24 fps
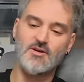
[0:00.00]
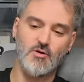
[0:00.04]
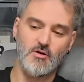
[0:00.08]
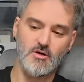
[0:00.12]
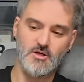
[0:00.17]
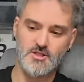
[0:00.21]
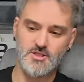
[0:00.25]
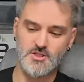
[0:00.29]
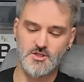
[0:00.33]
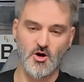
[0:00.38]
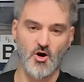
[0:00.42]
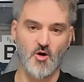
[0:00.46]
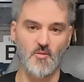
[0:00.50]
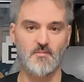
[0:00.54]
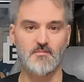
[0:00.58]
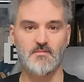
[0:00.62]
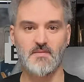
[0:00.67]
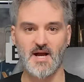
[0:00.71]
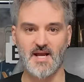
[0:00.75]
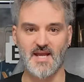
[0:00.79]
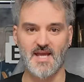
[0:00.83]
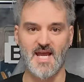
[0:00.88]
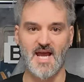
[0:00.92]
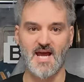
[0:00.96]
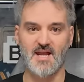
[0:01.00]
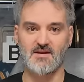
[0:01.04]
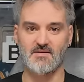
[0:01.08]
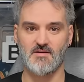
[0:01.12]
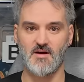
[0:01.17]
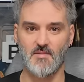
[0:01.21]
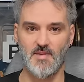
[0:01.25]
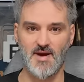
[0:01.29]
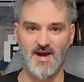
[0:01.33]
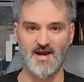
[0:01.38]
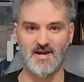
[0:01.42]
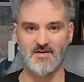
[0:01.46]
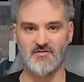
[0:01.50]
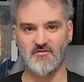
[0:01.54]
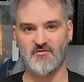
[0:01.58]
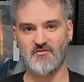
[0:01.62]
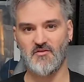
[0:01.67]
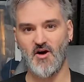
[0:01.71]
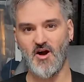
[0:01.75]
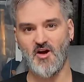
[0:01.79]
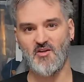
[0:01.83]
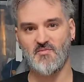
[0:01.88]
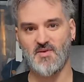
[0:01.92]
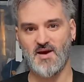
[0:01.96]
nice top. Again, I paid
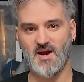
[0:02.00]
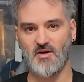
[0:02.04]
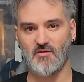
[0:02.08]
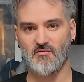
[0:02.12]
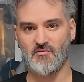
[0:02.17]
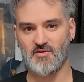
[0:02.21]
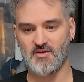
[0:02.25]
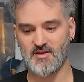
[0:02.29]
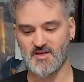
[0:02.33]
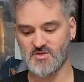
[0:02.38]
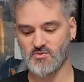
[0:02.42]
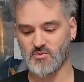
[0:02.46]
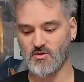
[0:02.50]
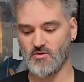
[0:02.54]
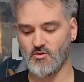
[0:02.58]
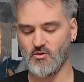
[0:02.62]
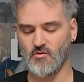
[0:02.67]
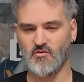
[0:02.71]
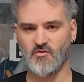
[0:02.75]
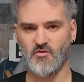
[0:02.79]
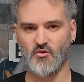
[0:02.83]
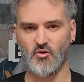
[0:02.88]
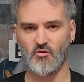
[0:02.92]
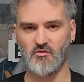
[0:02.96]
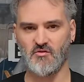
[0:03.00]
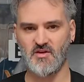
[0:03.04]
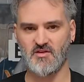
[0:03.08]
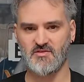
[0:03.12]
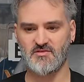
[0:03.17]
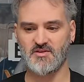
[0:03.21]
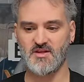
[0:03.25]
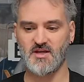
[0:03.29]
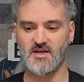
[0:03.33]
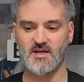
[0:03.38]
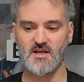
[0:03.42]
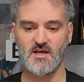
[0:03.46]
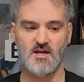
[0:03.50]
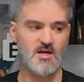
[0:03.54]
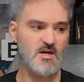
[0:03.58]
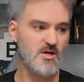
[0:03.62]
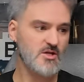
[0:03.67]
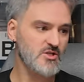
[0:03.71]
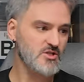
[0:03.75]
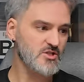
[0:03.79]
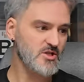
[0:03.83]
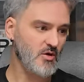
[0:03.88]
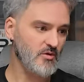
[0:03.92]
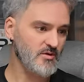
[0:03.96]
£5 for this one, or £4.50.
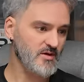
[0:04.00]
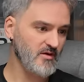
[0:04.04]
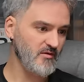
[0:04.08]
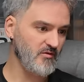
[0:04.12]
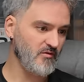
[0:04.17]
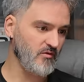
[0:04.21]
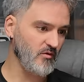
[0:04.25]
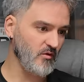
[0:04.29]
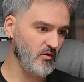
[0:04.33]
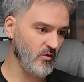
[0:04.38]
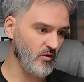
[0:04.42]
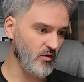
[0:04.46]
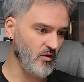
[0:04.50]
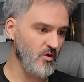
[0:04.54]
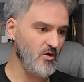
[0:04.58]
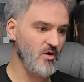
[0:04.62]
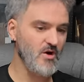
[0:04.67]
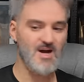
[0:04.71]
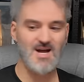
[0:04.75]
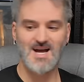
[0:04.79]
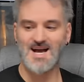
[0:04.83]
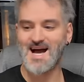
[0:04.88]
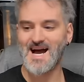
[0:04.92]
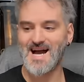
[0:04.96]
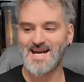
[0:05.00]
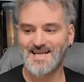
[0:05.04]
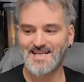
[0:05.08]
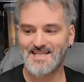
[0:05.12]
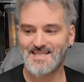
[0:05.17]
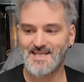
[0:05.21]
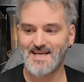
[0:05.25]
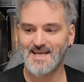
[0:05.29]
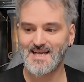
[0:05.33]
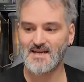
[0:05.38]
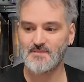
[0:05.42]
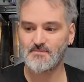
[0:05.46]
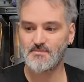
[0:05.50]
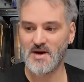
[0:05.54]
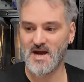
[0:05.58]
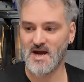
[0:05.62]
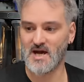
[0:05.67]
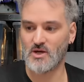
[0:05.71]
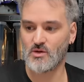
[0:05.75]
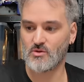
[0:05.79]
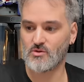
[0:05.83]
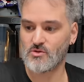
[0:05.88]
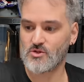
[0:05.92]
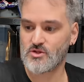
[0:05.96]
Sold it for
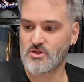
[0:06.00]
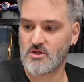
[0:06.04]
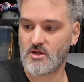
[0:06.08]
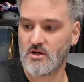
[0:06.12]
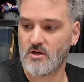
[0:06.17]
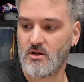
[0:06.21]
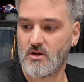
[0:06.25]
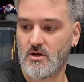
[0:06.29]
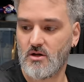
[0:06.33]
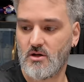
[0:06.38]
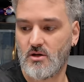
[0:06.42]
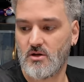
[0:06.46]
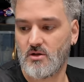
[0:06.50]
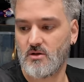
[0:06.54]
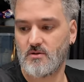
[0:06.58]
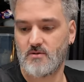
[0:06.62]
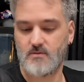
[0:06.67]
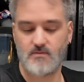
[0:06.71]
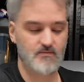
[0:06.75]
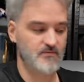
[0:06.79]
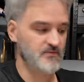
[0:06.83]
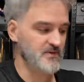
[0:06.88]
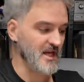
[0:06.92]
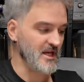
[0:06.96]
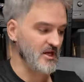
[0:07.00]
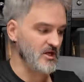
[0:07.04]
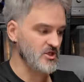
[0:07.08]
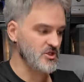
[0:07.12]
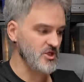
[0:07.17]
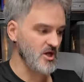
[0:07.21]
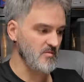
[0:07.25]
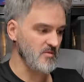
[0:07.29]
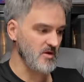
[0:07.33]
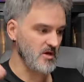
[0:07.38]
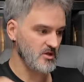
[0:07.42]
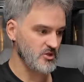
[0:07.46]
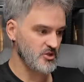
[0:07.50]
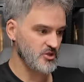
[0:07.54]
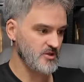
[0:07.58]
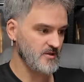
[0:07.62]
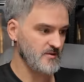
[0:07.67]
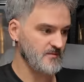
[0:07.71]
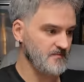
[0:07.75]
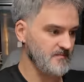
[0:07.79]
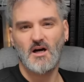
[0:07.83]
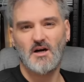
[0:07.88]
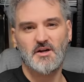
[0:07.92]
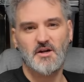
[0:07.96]
£18. Thank you so much.
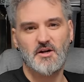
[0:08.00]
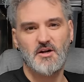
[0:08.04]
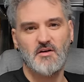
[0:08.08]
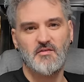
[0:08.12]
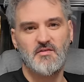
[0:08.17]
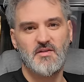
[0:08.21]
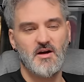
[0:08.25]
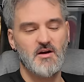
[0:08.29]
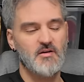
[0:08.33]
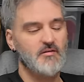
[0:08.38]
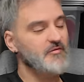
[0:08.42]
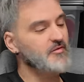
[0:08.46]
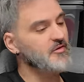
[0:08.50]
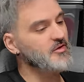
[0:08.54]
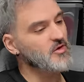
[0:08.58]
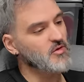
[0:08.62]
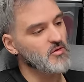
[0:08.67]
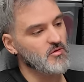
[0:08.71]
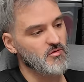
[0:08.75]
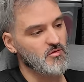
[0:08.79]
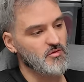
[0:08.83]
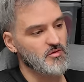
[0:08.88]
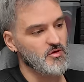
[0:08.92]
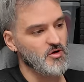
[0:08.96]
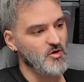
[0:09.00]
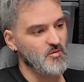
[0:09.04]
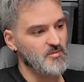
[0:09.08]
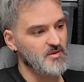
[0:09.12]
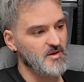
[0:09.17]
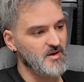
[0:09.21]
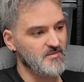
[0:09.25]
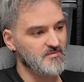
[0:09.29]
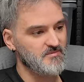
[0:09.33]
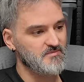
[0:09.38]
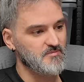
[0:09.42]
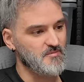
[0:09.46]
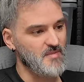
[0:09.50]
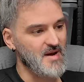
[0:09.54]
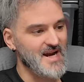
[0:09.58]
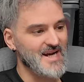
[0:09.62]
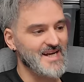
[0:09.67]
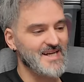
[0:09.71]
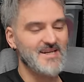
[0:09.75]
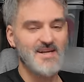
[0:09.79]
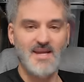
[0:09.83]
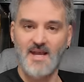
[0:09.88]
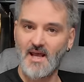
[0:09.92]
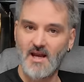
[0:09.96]
I don't know if they're a viewer or not, but
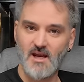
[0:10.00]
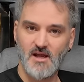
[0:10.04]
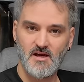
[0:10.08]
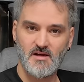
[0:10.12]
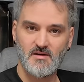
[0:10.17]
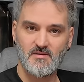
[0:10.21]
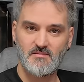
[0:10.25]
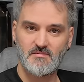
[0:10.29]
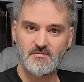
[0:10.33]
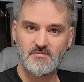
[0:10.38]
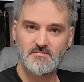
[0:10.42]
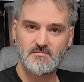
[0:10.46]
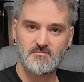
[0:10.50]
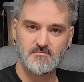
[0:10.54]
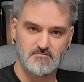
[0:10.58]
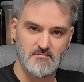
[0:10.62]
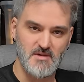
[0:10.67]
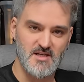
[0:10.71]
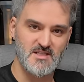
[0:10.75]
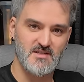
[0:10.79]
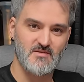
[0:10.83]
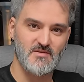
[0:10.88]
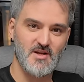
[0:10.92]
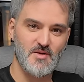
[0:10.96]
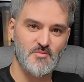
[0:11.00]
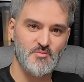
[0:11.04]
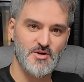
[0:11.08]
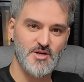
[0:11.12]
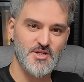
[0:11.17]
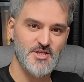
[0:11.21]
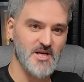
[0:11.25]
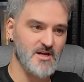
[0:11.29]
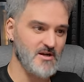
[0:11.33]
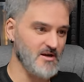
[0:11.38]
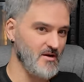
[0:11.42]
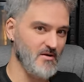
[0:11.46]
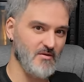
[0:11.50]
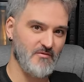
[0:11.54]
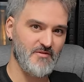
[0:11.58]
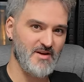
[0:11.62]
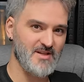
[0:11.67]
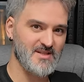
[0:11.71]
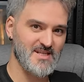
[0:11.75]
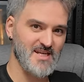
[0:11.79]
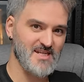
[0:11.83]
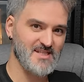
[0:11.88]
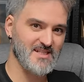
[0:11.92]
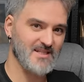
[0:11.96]
Painkiller. Massively appreciate it.
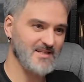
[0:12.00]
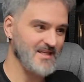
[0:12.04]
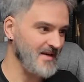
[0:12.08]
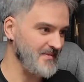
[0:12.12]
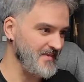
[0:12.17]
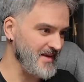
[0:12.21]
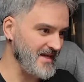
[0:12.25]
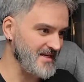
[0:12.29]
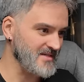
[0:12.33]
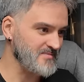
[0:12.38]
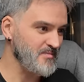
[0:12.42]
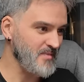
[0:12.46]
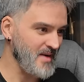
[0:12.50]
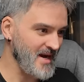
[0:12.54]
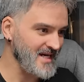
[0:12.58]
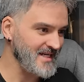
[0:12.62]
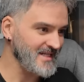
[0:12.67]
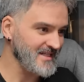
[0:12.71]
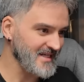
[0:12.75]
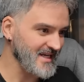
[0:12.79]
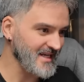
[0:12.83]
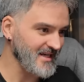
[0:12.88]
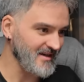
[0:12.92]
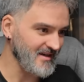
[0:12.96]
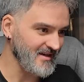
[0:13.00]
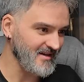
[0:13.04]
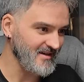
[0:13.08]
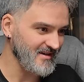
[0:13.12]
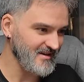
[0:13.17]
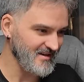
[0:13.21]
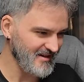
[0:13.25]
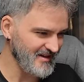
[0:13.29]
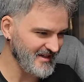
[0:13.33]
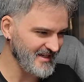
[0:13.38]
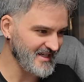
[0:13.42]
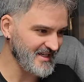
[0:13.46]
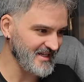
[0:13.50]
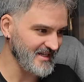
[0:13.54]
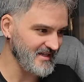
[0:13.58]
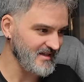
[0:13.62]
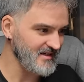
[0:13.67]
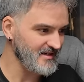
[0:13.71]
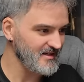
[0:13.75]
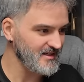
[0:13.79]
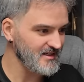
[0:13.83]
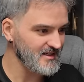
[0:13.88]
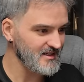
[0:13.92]
Fantastic name, that is. Painkiller. I like it.